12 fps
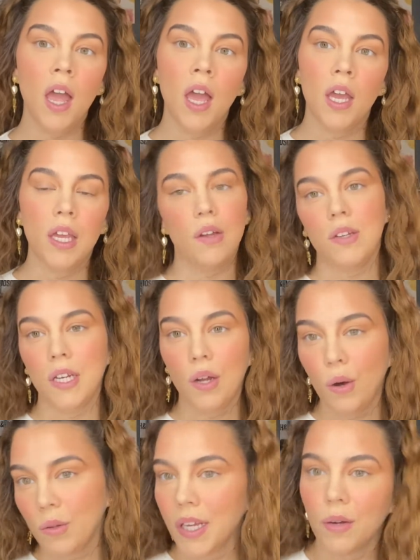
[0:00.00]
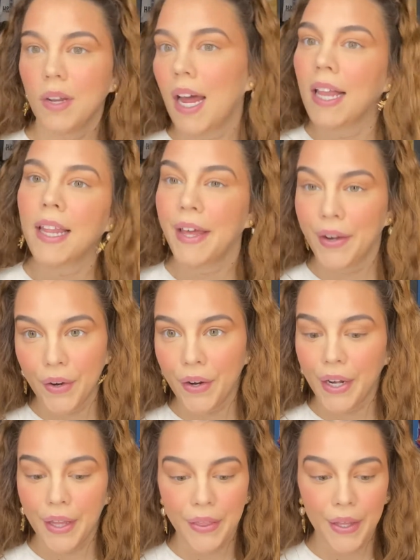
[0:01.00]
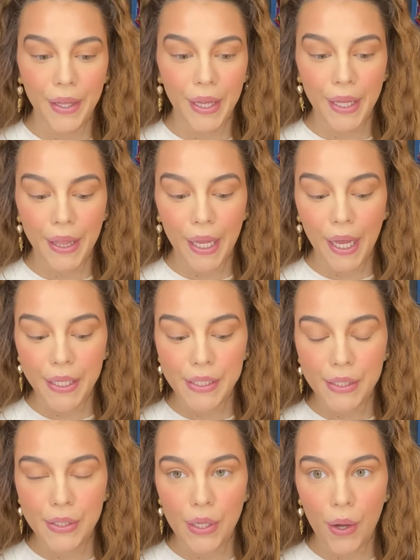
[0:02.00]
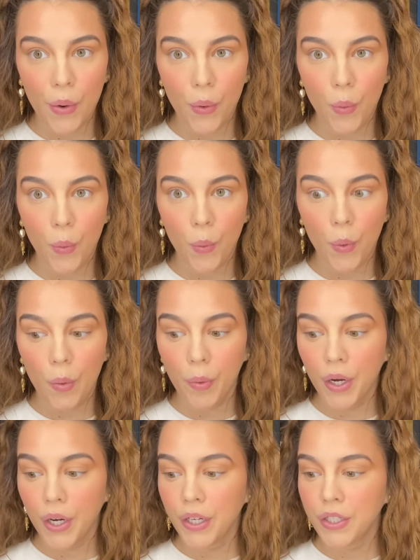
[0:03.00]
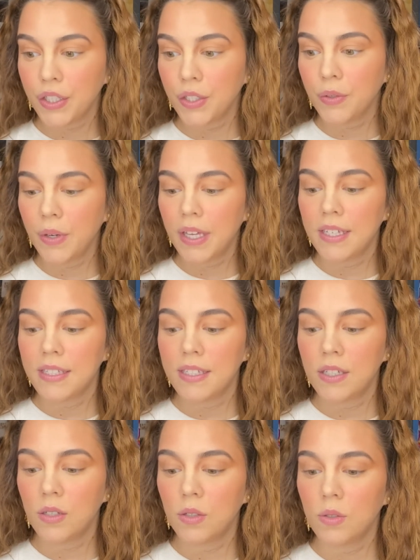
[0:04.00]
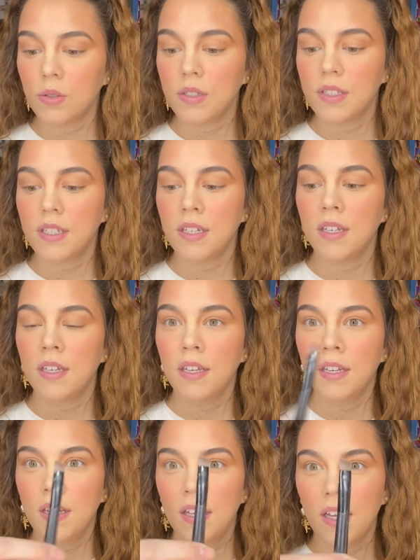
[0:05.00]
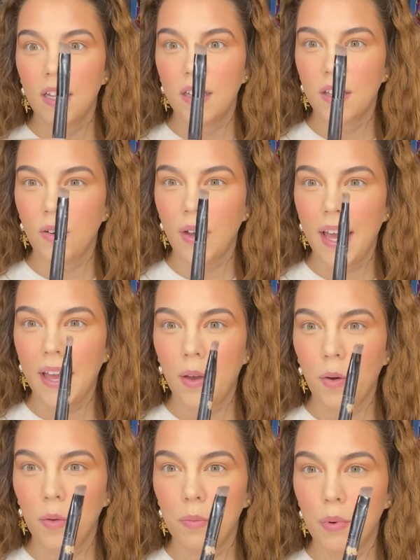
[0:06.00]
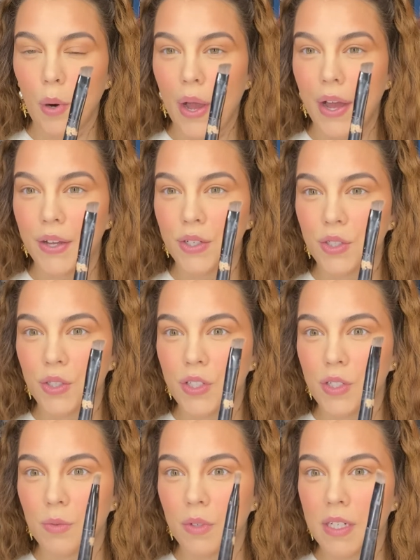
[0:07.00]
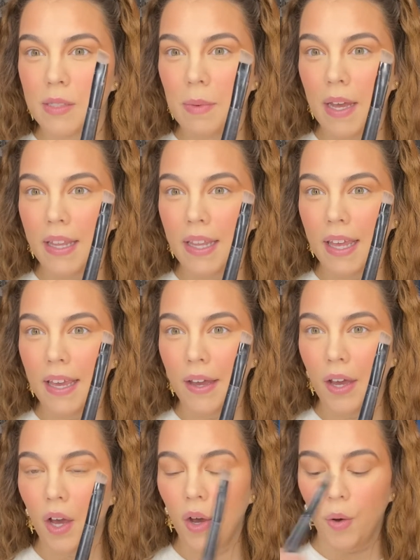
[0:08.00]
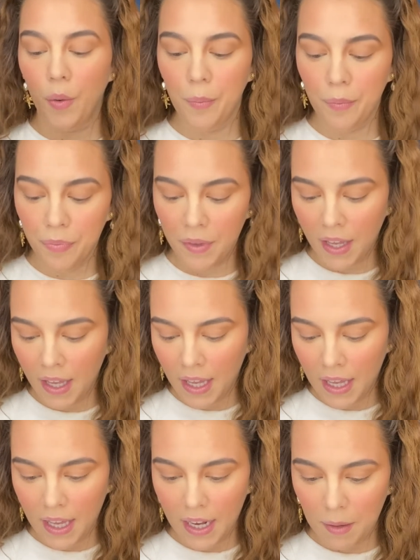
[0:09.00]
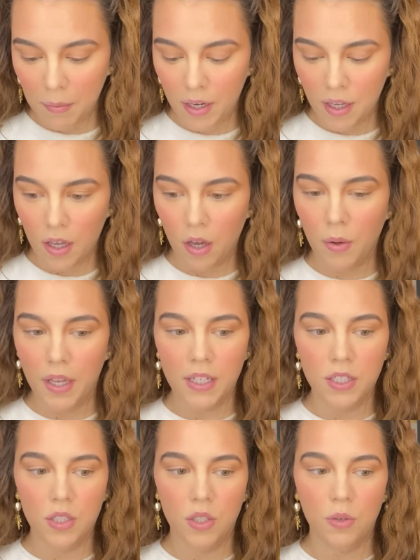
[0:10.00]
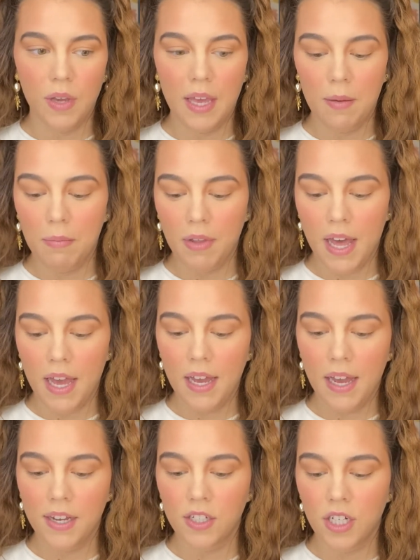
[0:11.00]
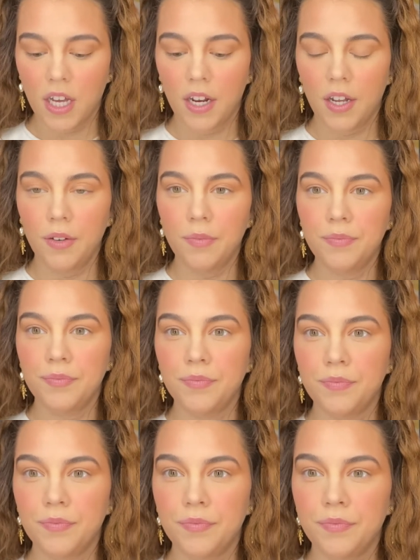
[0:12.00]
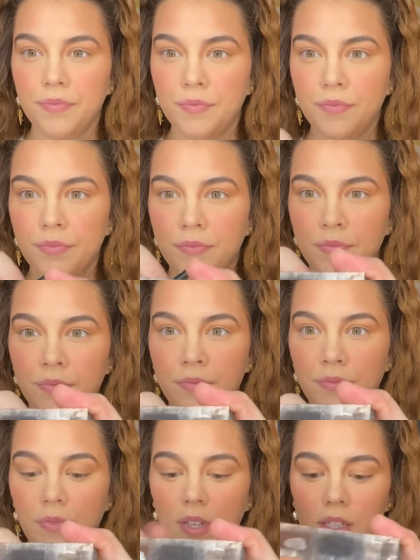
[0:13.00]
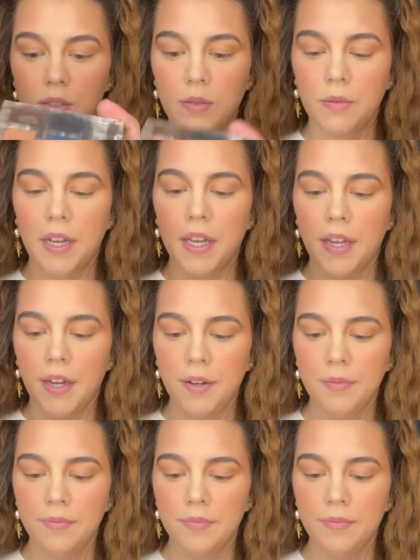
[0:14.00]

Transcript: you don't need a whole liquid eyeliner or anything like that. So what we're gonna do is use a little angled brush. This one is by Lancome, and I'm gonna go into a black eyeshadow. This one right here.